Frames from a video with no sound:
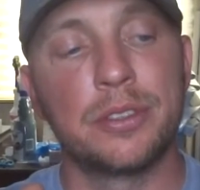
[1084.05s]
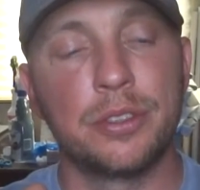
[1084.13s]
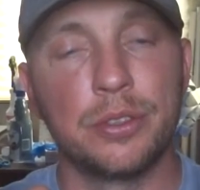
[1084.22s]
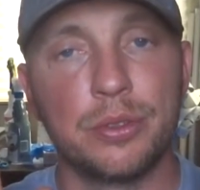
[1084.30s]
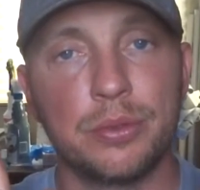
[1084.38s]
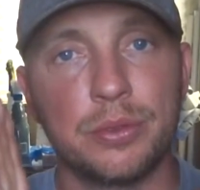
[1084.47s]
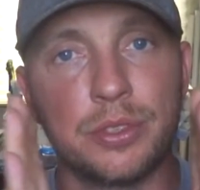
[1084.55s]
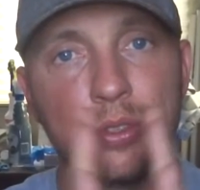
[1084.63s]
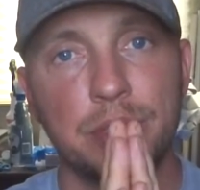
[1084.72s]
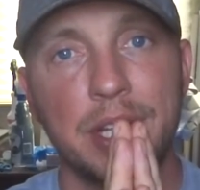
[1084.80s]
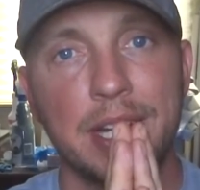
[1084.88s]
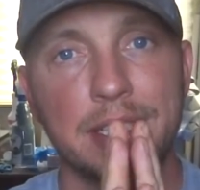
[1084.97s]
to
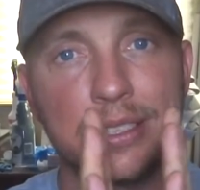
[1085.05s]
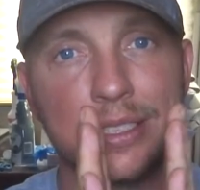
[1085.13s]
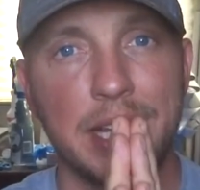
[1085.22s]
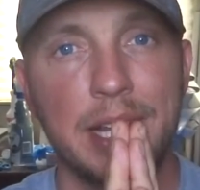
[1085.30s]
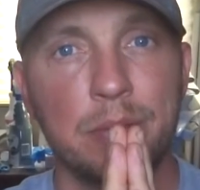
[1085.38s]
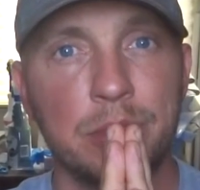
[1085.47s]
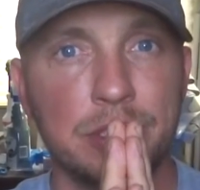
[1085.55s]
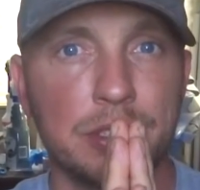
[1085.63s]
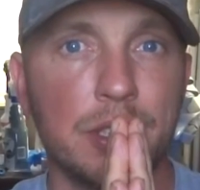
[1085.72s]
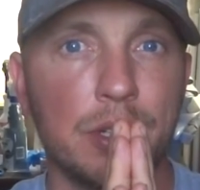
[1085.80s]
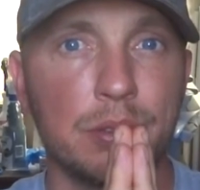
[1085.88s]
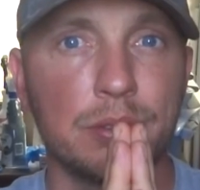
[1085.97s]
kind of sandwich
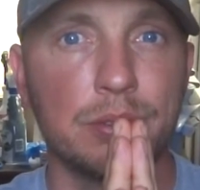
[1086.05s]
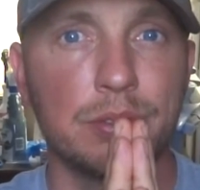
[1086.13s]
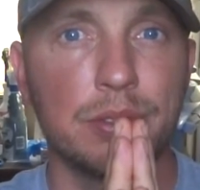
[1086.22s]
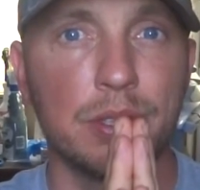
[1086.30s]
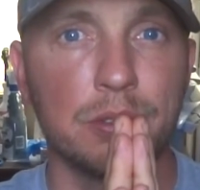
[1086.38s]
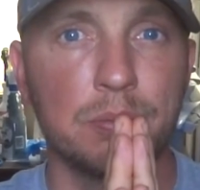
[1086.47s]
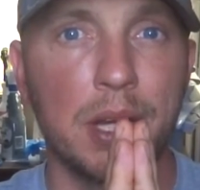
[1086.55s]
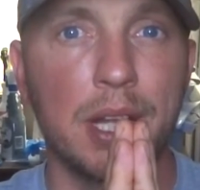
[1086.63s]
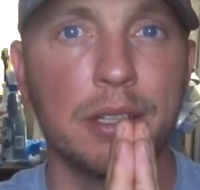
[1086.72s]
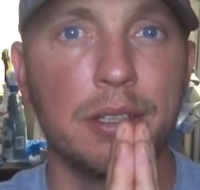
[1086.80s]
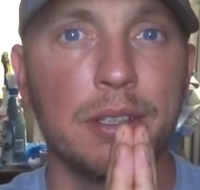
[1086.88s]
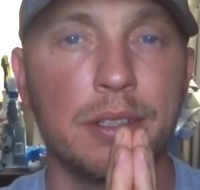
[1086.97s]
those
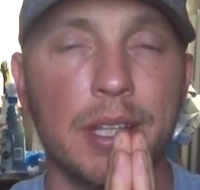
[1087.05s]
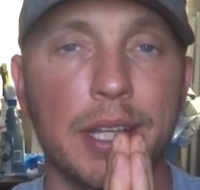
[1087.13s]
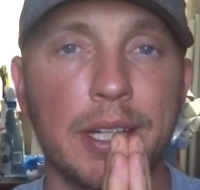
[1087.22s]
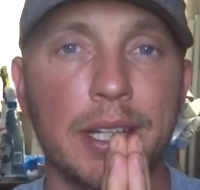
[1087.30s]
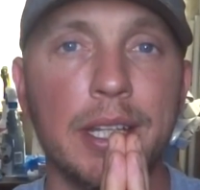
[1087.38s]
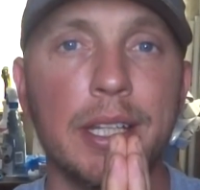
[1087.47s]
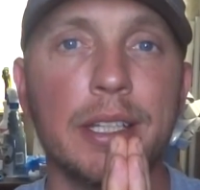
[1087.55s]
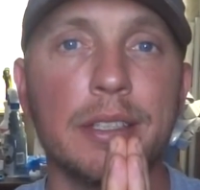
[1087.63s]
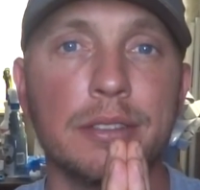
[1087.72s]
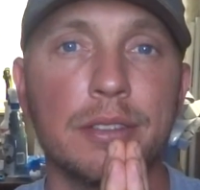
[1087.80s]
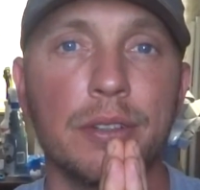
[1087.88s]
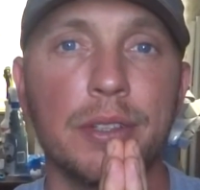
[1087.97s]
polyurethane
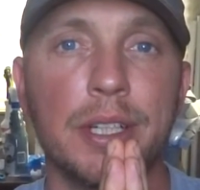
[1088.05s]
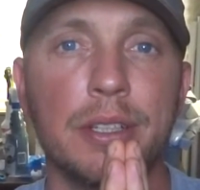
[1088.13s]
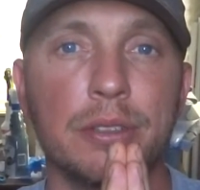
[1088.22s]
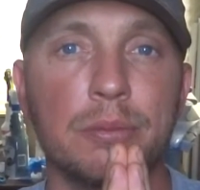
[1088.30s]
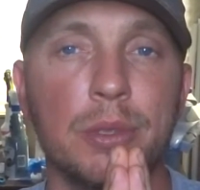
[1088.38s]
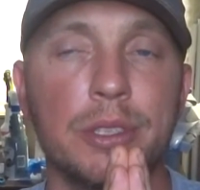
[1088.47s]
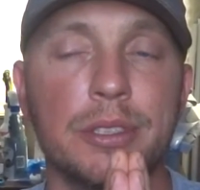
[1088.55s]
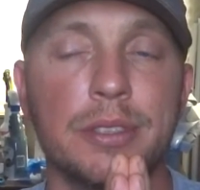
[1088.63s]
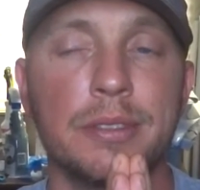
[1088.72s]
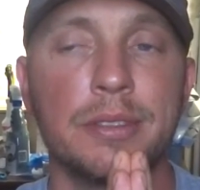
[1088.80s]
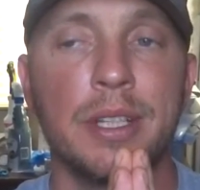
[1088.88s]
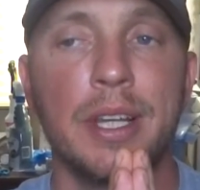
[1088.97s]
ends on there, those
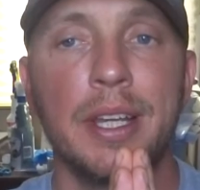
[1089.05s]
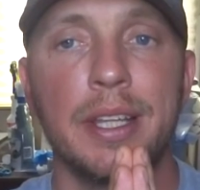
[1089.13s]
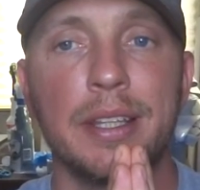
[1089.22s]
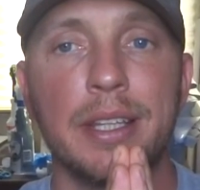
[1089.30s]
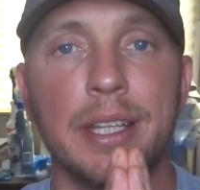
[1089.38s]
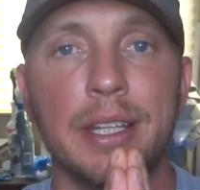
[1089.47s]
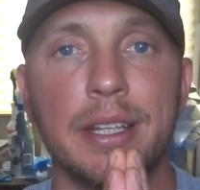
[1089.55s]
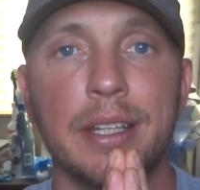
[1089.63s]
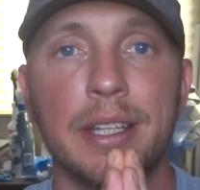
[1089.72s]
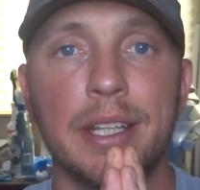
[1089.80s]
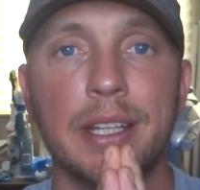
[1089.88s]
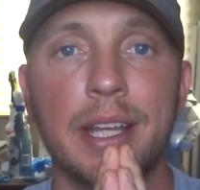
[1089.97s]
bushings, then
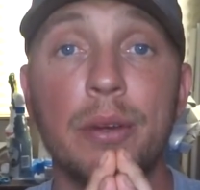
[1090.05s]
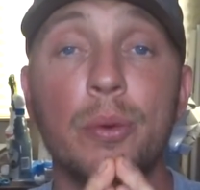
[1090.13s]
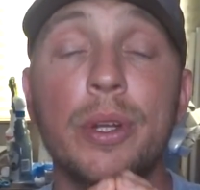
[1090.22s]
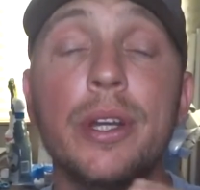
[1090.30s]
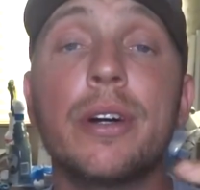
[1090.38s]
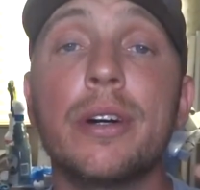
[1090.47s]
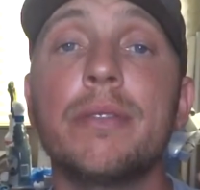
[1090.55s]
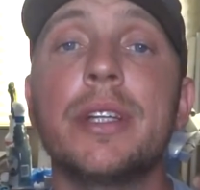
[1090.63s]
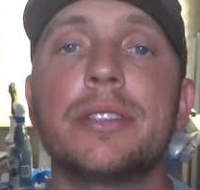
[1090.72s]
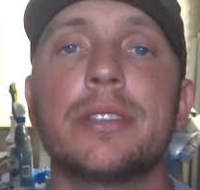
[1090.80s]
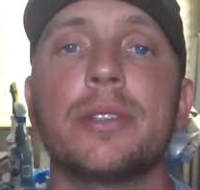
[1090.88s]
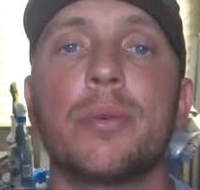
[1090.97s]
they will
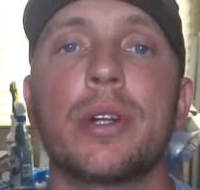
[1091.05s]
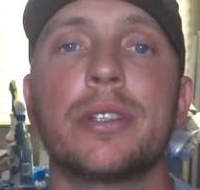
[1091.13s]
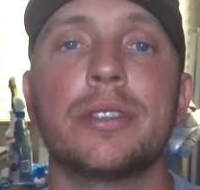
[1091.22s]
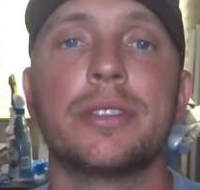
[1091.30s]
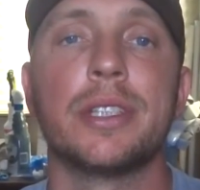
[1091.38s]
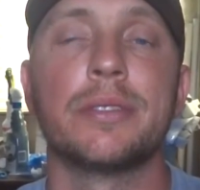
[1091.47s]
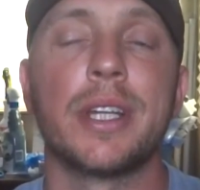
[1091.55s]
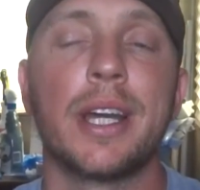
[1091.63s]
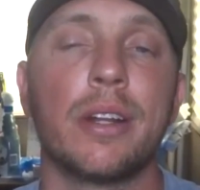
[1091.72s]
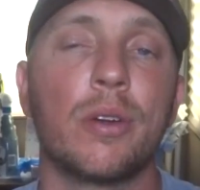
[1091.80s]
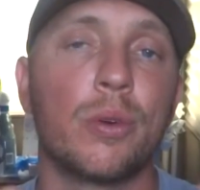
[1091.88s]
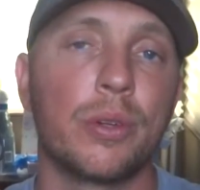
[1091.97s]
eventually work themselves
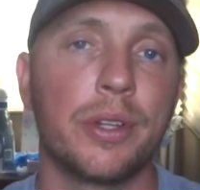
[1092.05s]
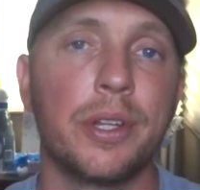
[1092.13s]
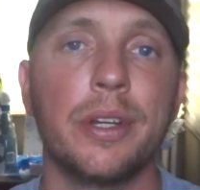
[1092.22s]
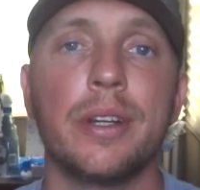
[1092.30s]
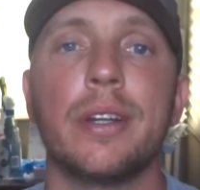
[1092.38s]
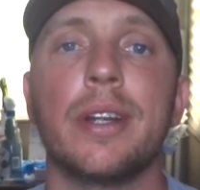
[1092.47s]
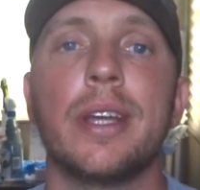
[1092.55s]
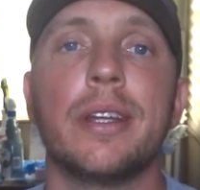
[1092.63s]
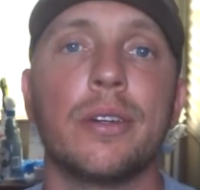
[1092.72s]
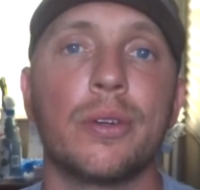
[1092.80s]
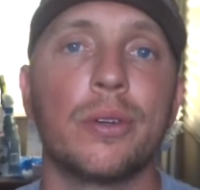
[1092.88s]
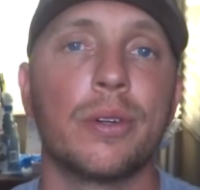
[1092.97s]
out or
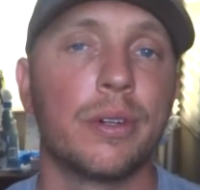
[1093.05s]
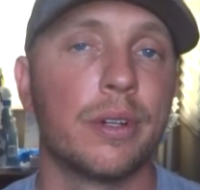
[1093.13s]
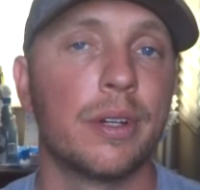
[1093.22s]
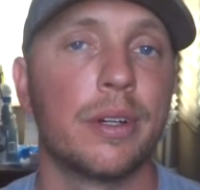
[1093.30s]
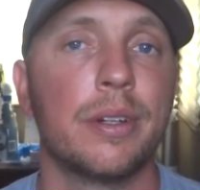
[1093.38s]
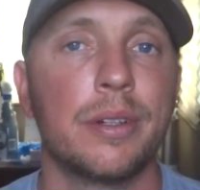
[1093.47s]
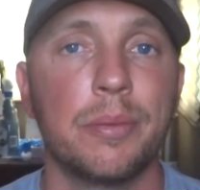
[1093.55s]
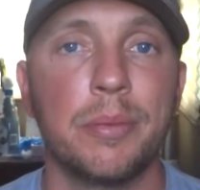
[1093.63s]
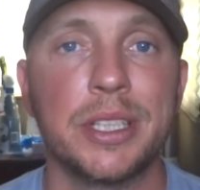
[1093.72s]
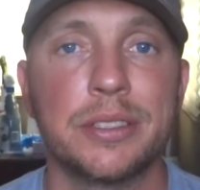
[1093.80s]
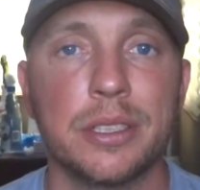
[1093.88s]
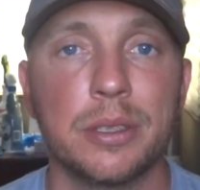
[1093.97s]
deteriorate or
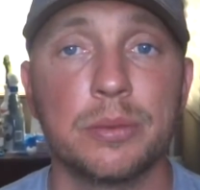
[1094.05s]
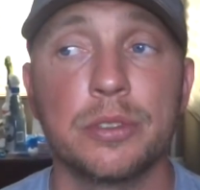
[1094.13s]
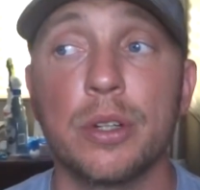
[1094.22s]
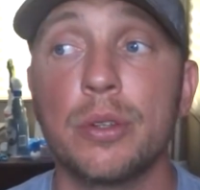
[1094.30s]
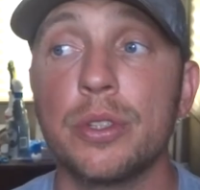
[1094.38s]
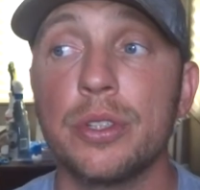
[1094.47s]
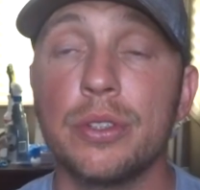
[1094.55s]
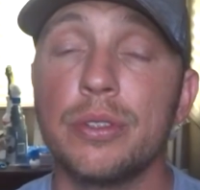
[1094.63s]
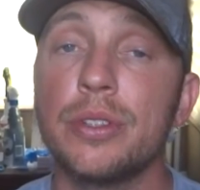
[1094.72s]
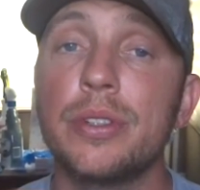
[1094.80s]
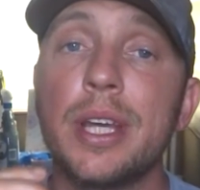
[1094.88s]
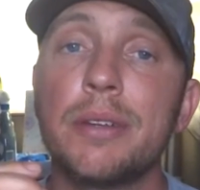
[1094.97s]
mess up. So
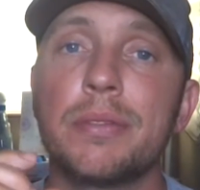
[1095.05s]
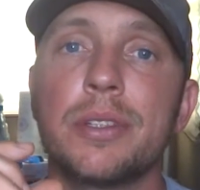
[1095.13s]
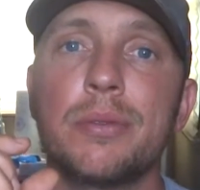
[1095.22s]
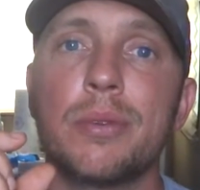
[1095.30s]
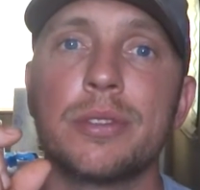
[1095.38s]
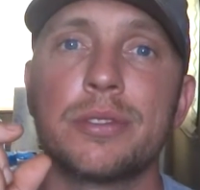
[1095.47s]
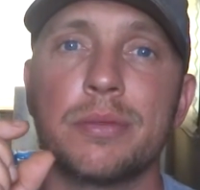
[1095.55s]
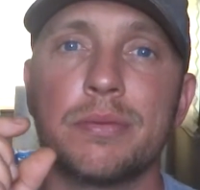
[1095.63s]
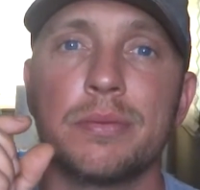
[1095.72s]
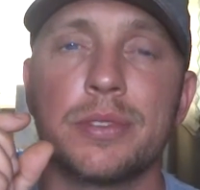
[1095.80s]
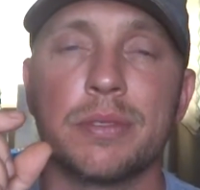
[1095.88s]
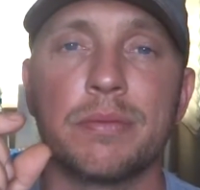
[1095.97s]
you definitely want
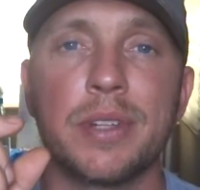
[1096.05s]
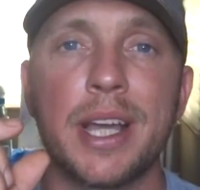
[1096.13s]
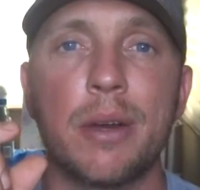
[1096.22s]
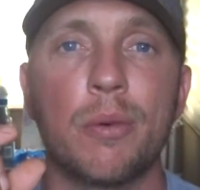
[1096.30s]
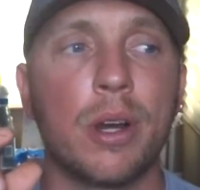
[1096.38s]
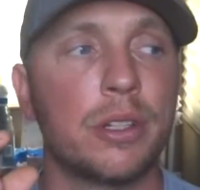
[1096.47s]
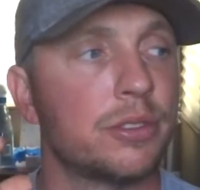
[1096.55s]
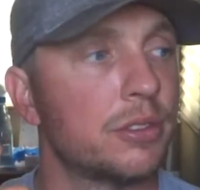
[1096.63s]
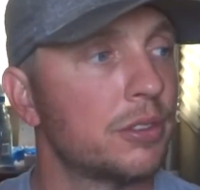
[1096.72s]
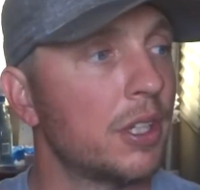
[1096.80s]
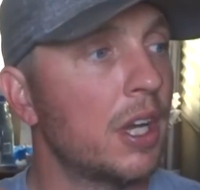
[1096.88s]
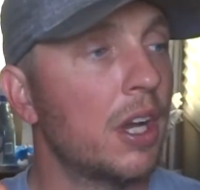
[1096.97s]
some flat
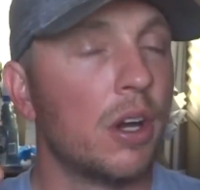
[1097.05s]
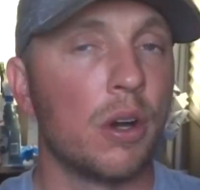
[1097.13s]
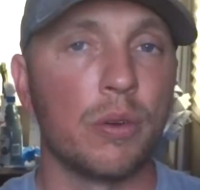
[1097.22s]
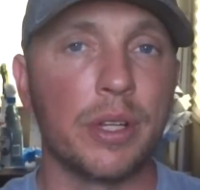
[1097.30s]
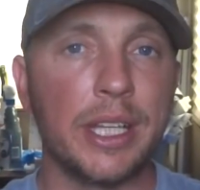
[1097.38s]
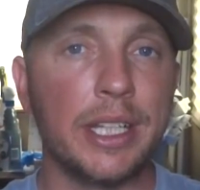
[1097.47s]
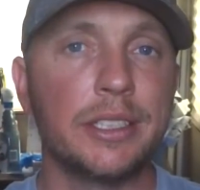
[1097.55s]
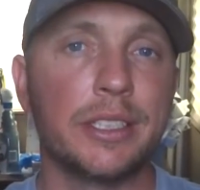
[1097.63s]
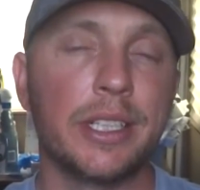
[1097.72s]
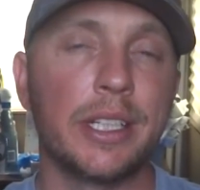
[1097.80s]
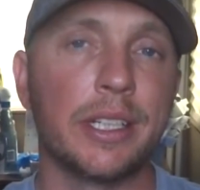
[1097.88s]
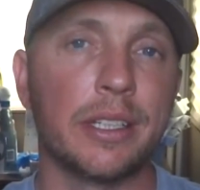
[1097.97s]
washers on each
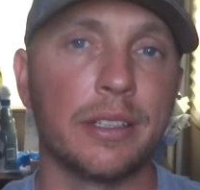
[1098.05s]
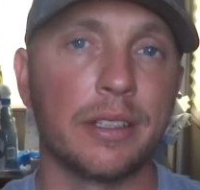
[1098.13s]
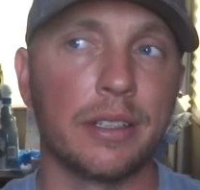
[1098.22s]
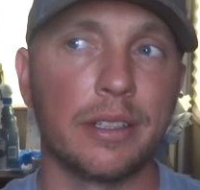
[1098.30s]
end.